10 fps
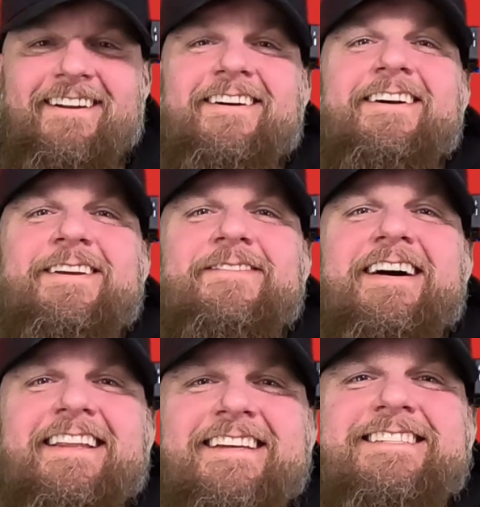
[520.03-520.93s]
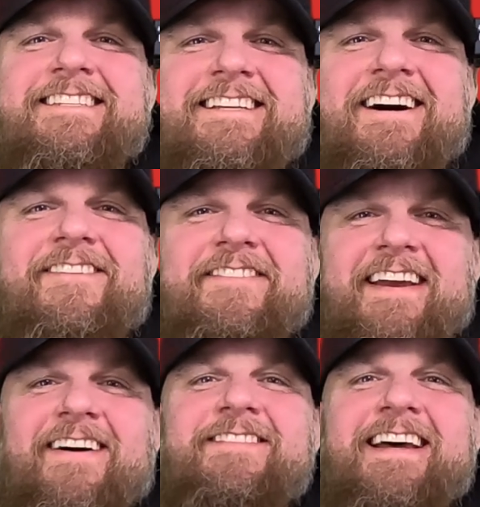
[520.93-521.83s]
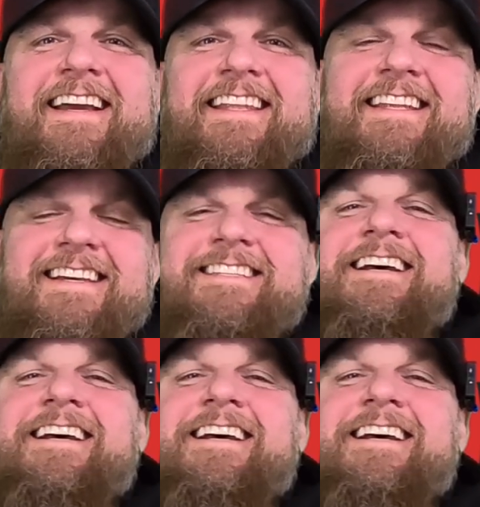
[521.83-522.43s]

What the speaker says: hoodie, man. This is comfy. I'm digging this.